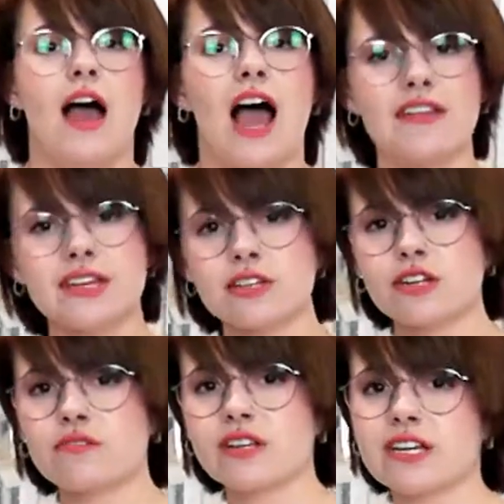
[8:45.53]
I think it would
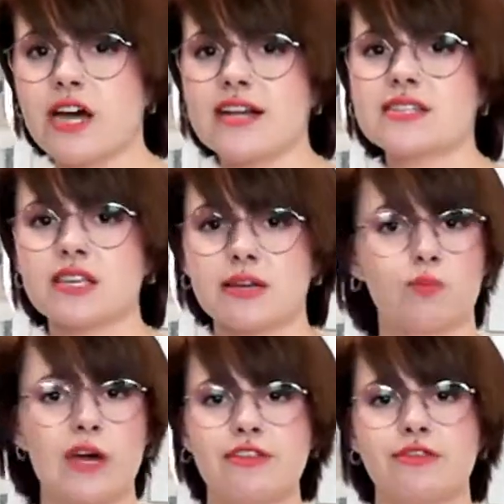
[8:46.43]
look really nice
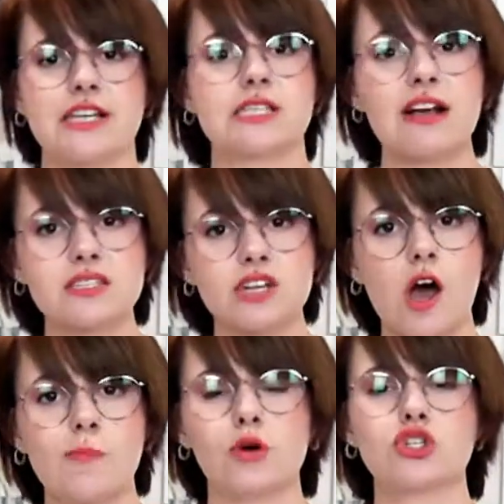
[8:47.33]
with this vest
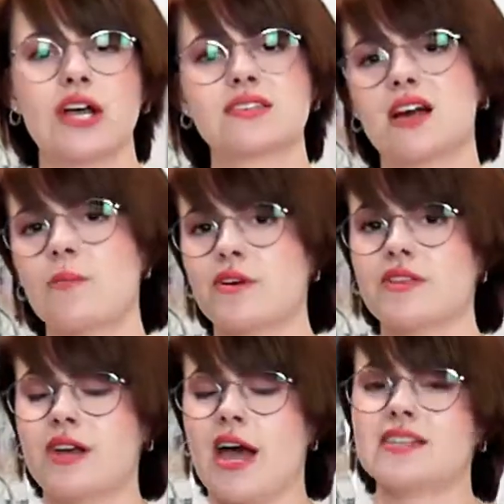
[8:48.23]
top or dressed up with
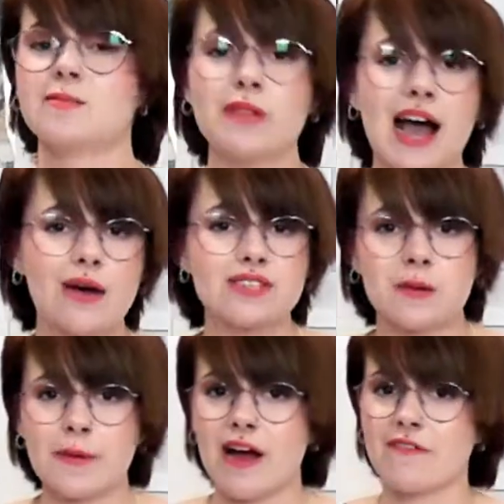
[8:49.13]
a nice blouse and
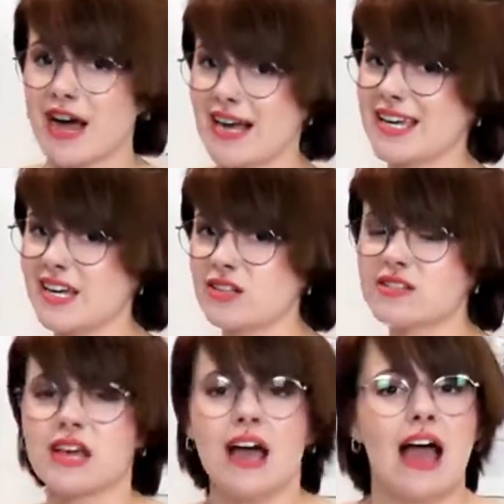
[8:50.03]
a pair of high heels.